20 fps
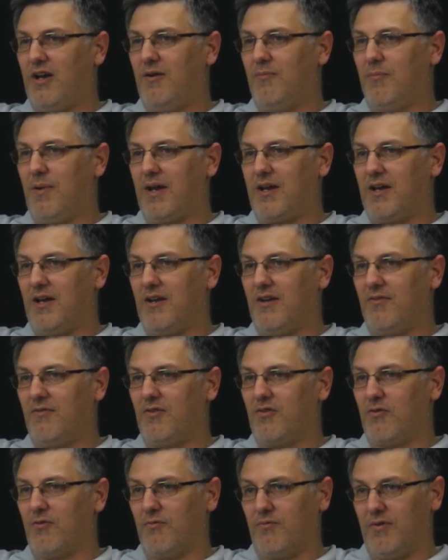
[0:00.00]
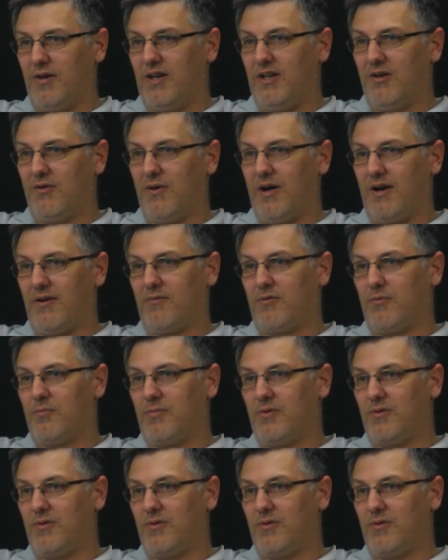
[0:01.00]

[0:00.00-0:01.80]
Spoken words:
and make an individual video out of them.